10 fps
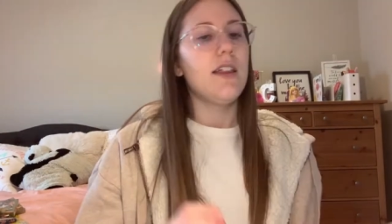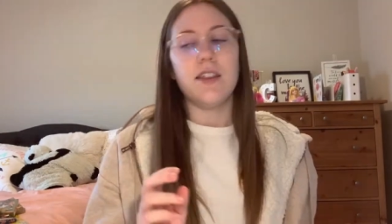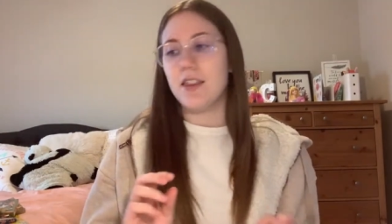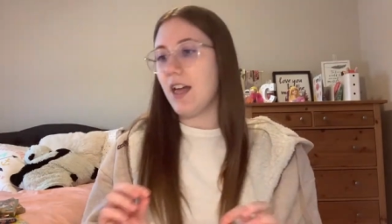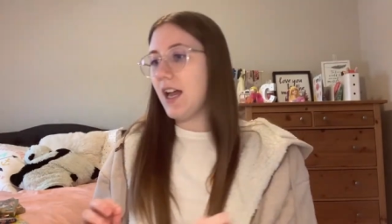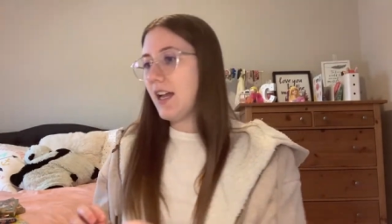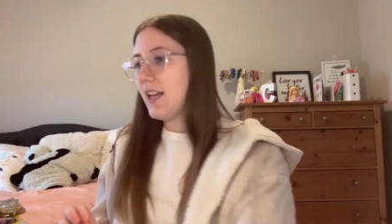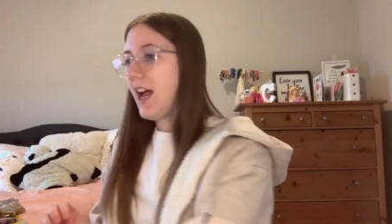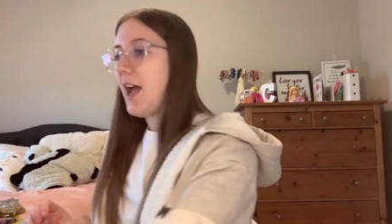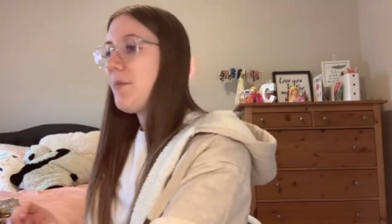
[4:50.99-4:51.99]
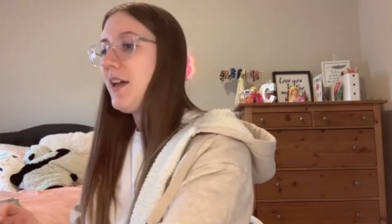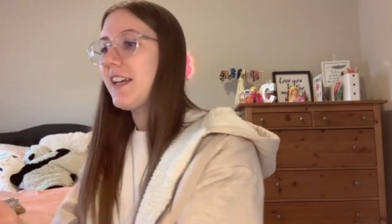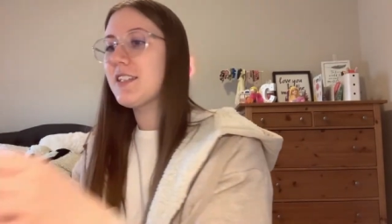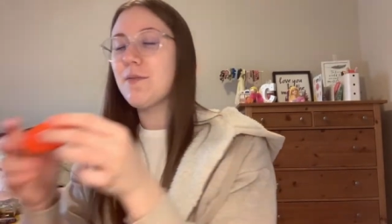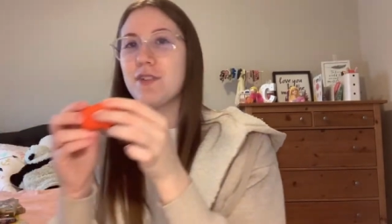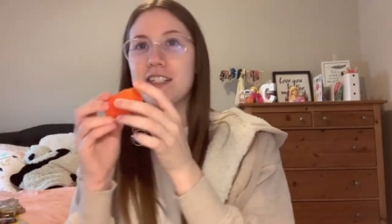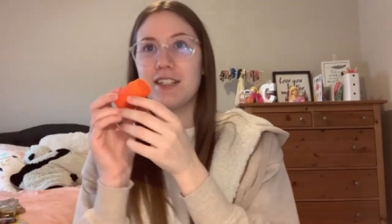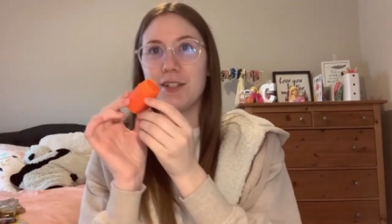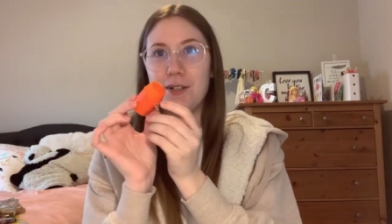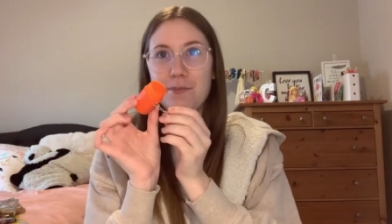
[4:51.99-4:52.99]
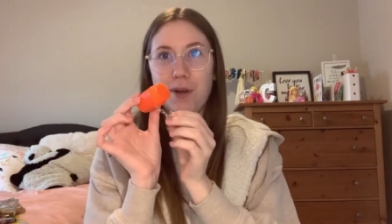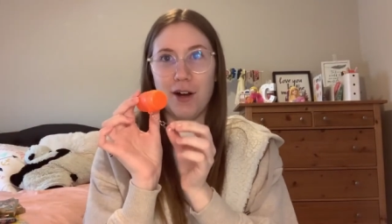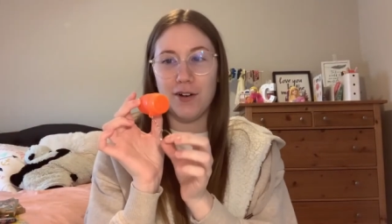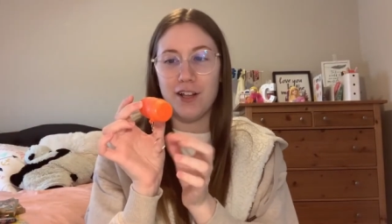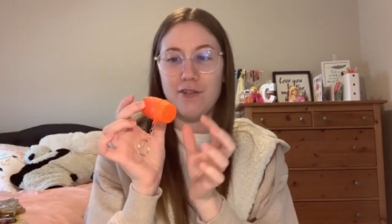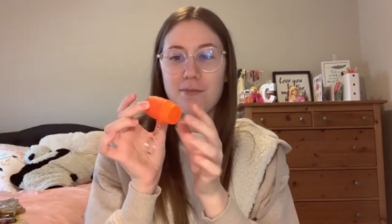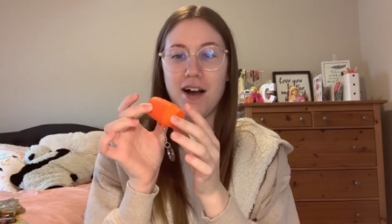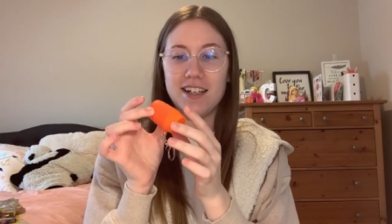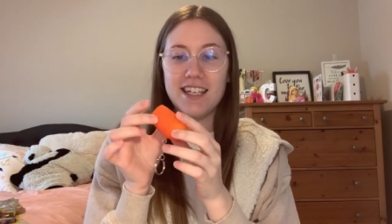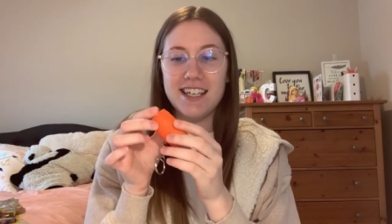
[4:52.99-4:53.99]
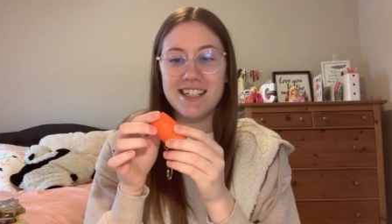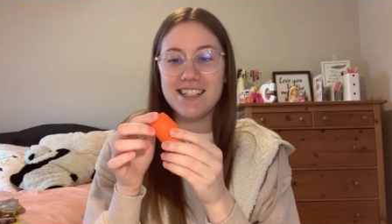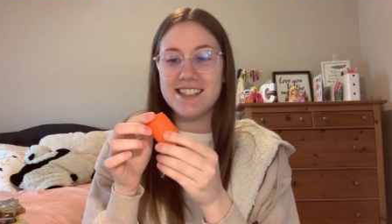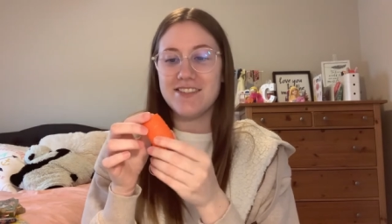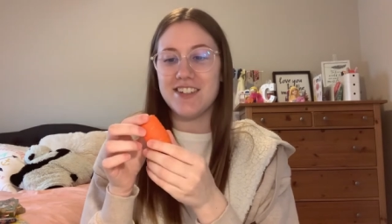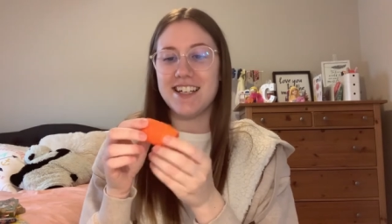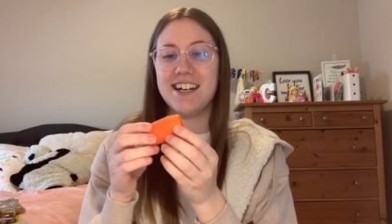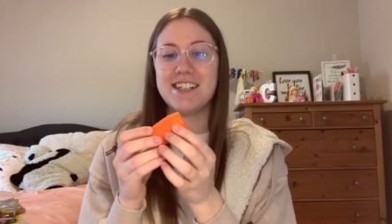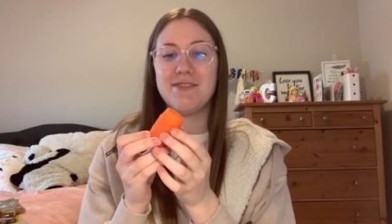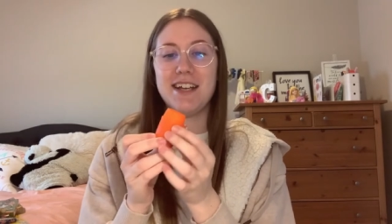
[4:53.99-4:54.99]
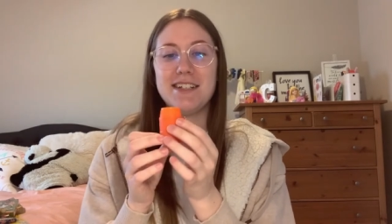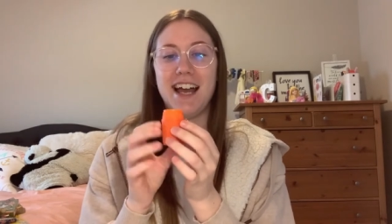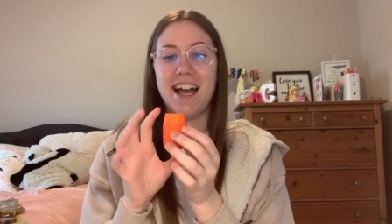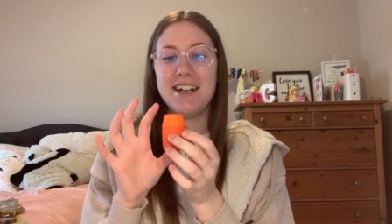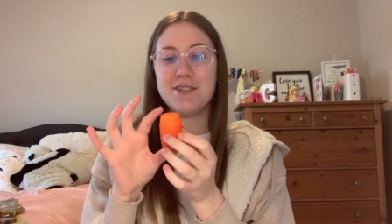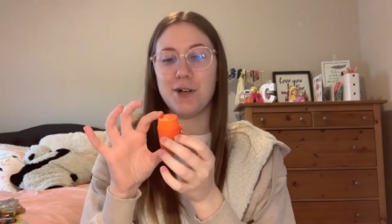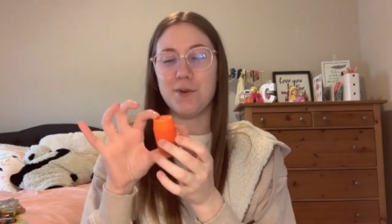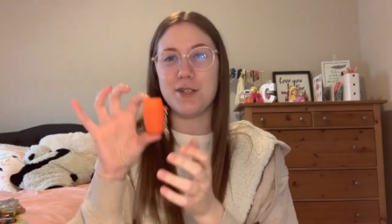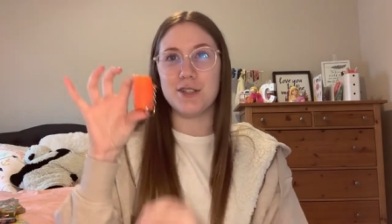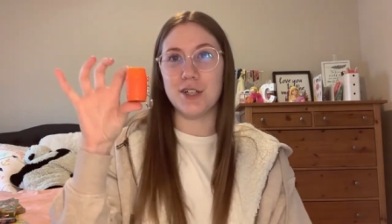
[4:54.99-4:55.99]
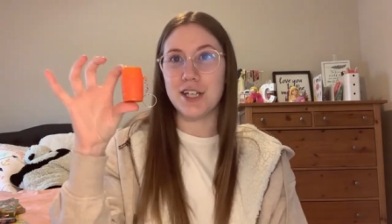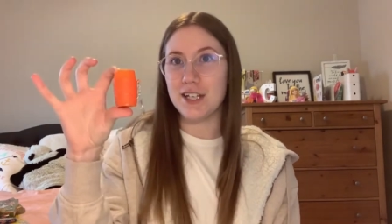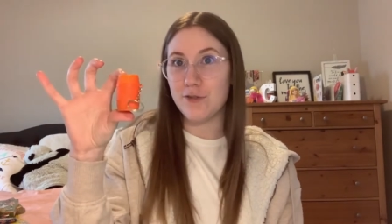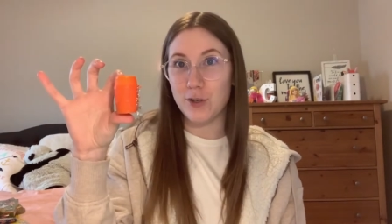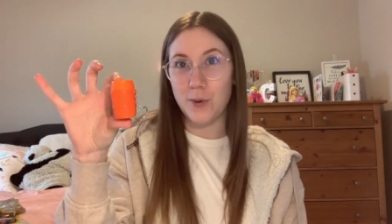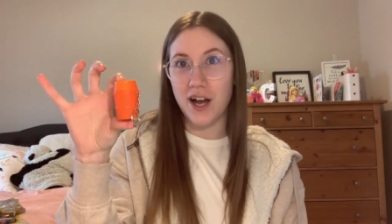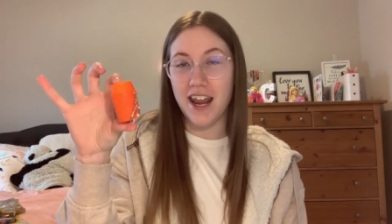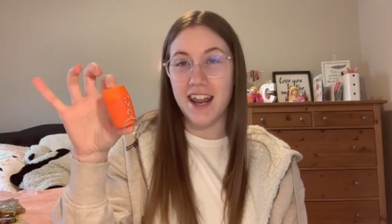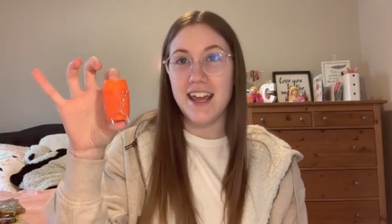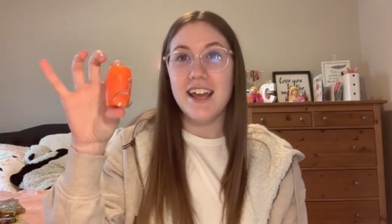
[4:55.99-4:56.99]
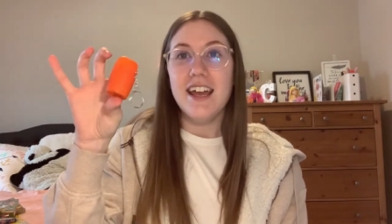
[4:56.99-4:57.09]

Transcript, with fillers: Then I picked up this little barrel of monkeys because my dad is always looking for one